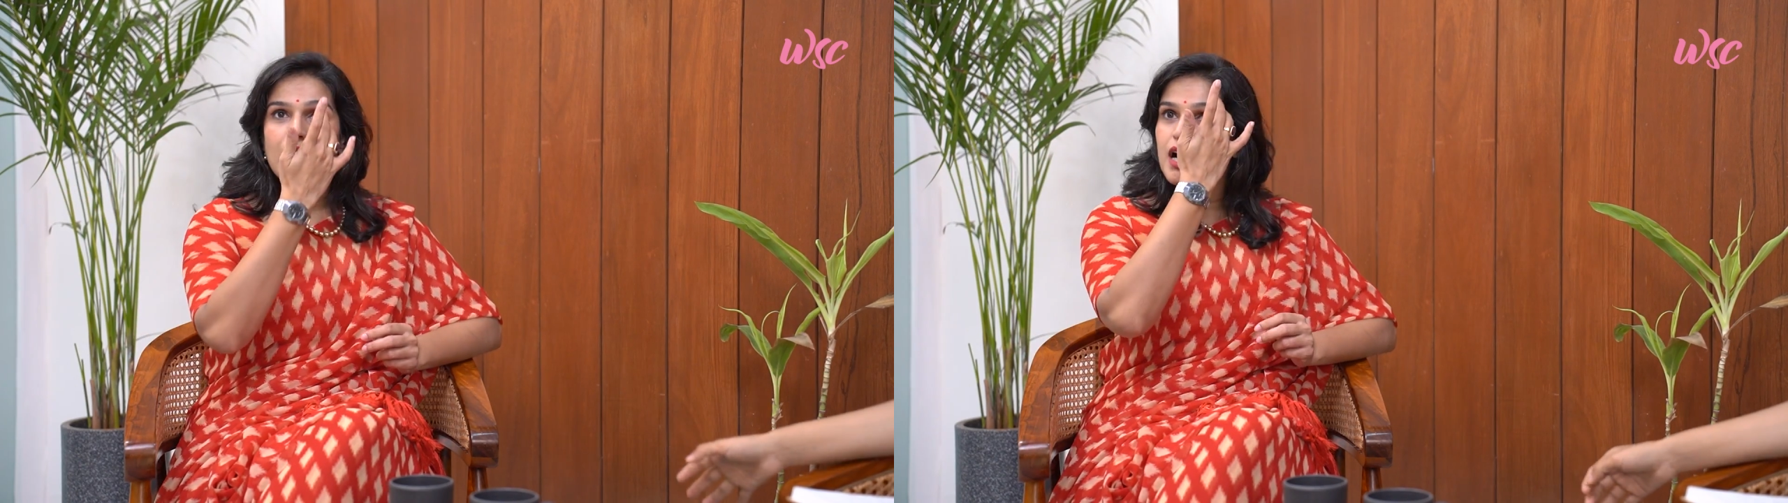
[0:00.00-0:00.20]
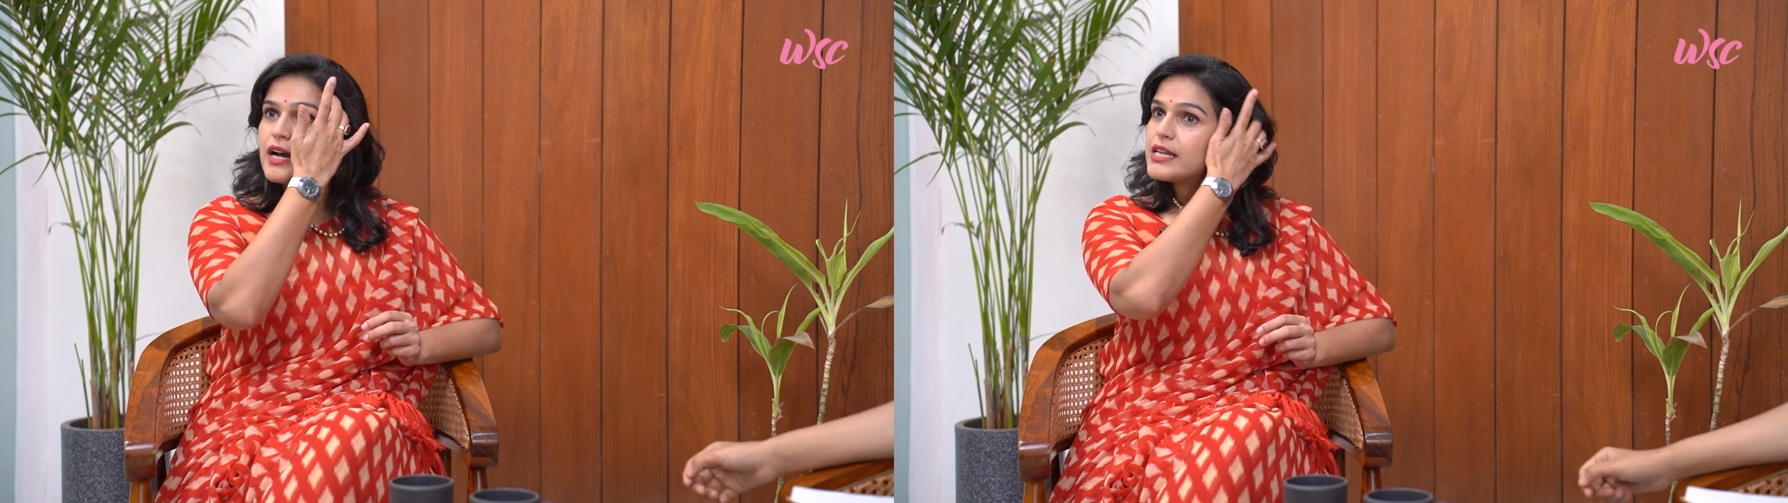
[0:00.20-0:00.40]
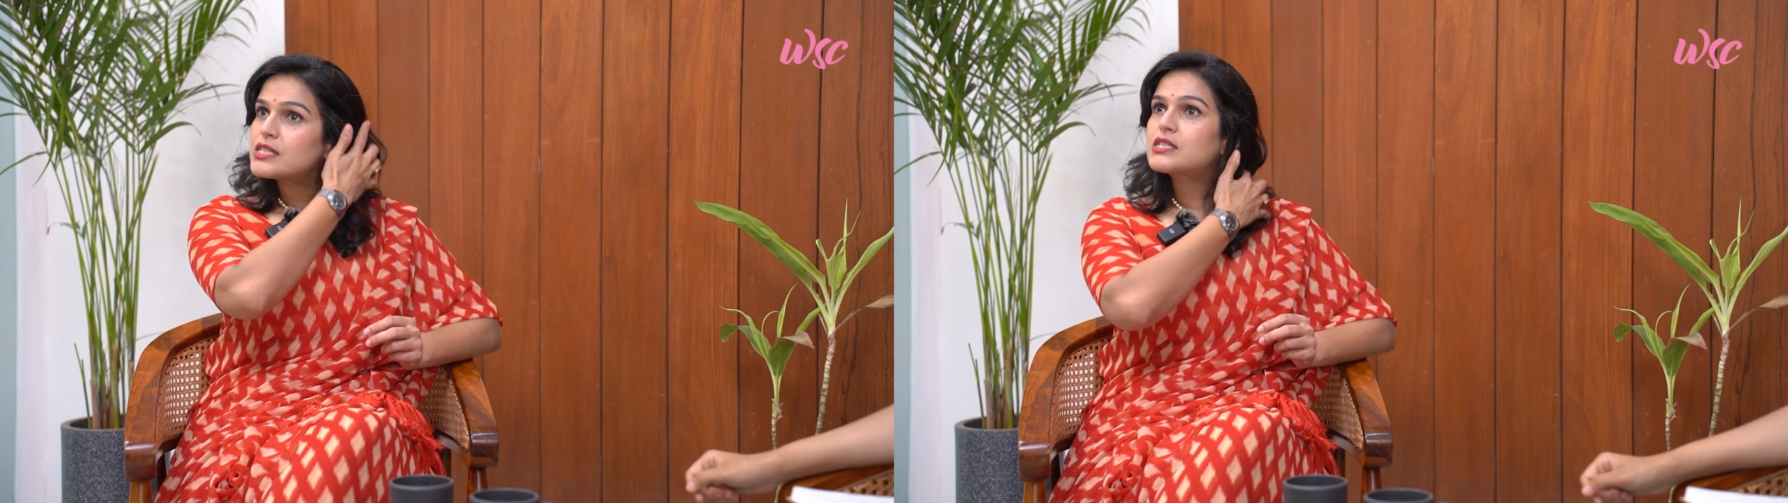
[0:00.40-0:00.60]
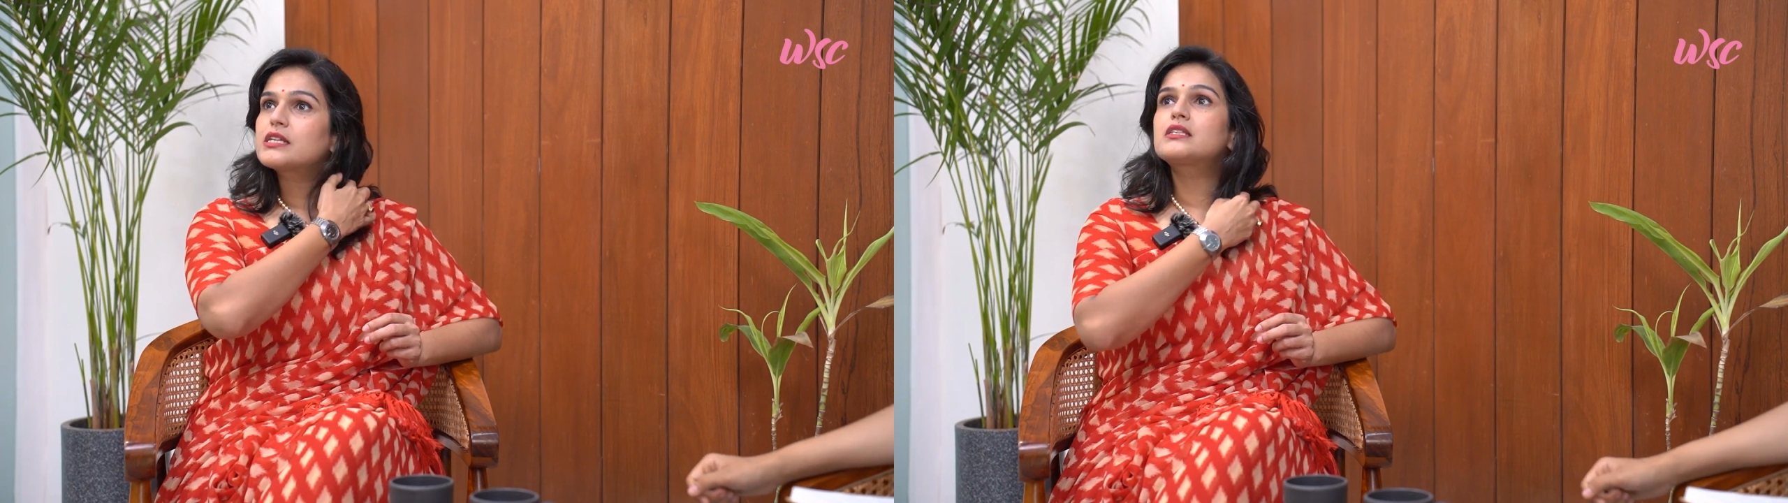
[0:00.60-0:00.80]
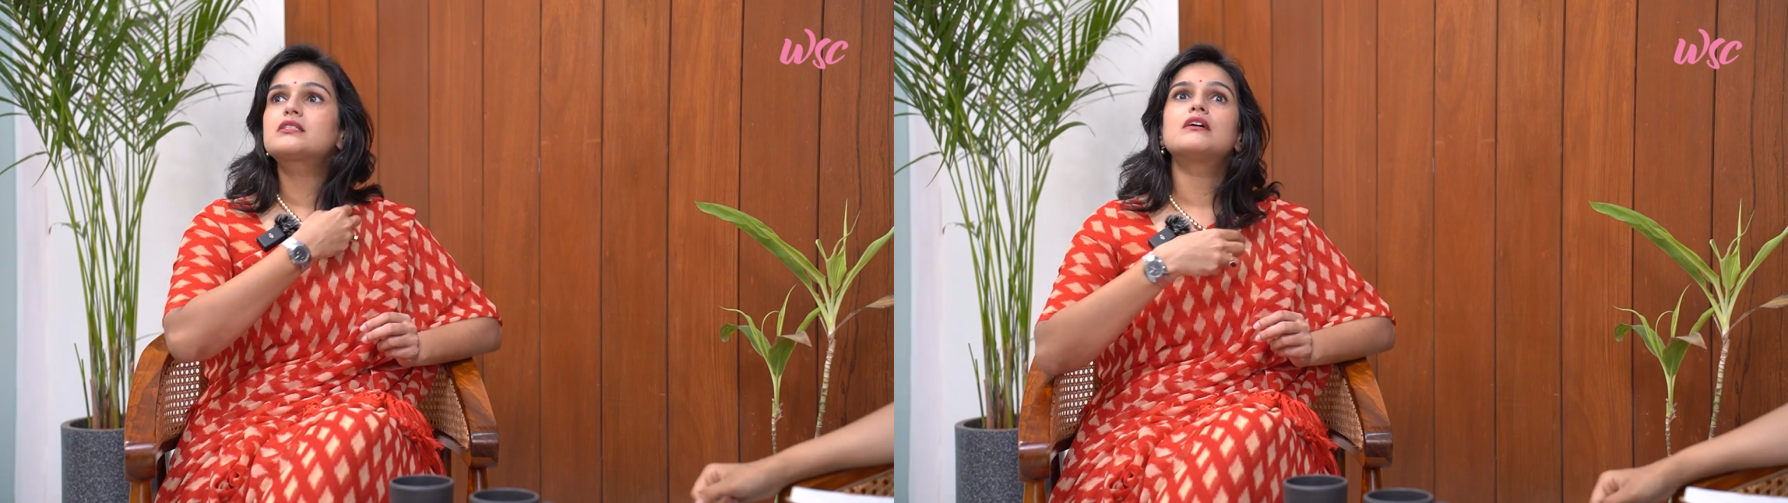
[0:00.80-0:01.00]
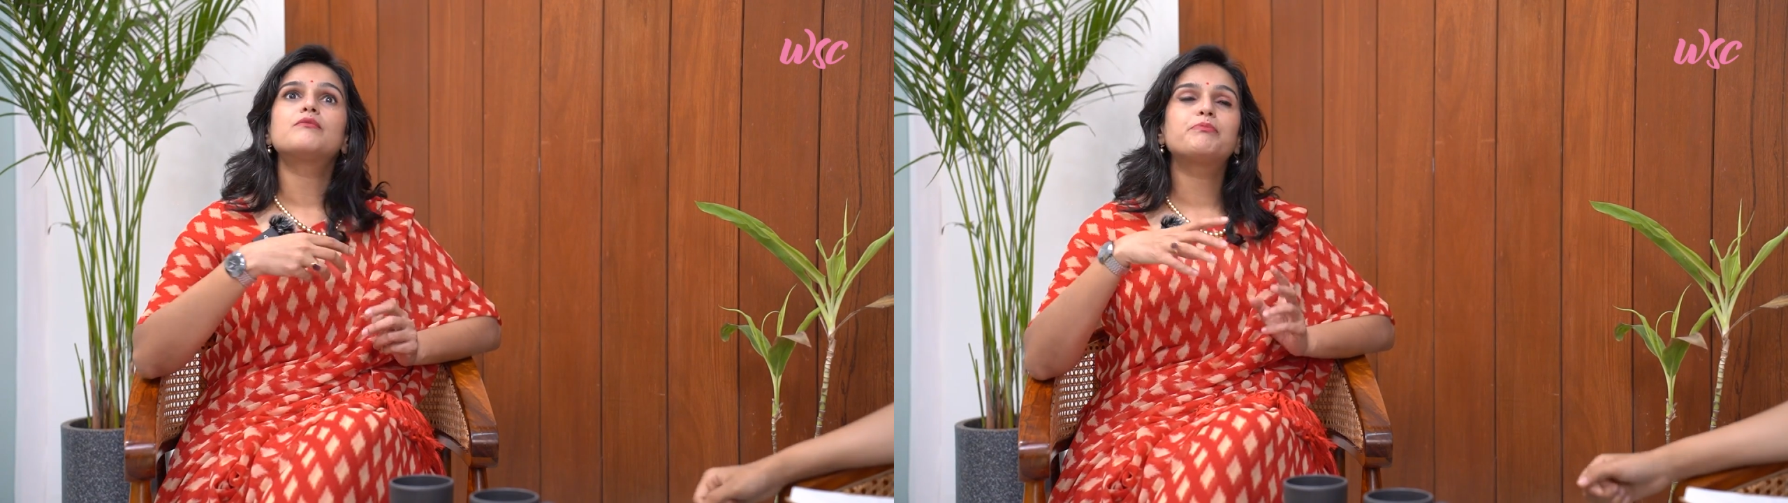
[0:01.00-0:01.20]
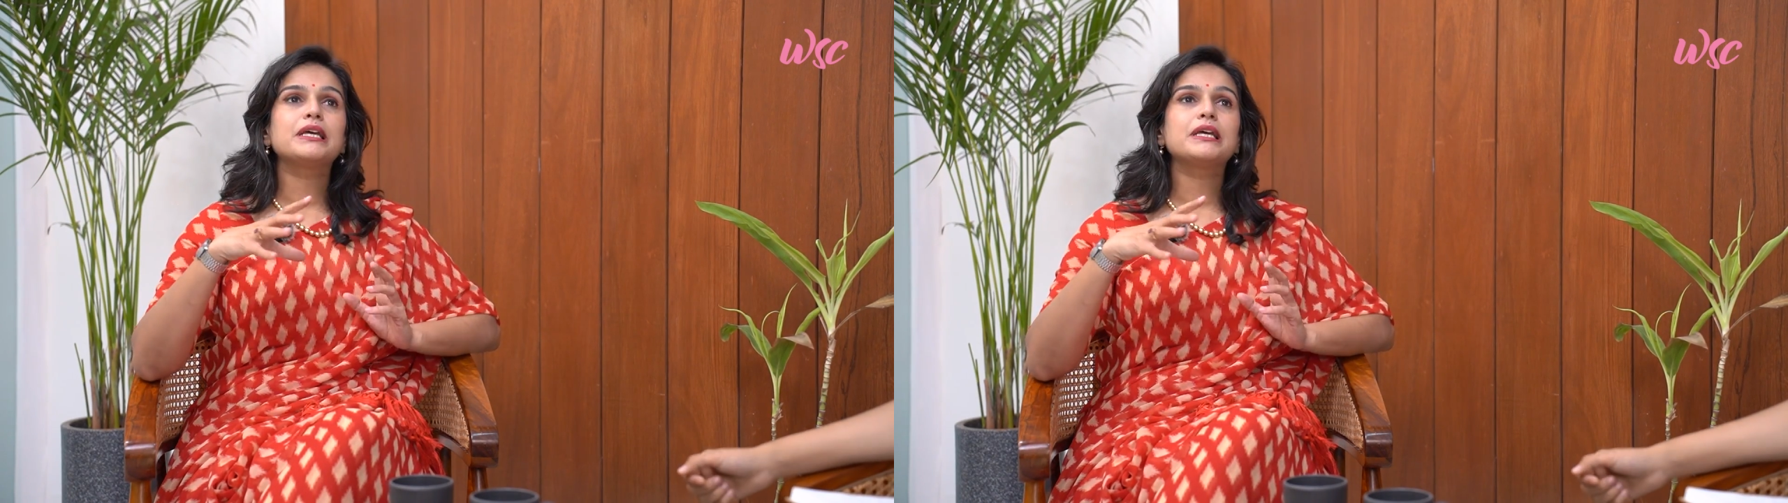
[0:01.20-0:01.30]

it's a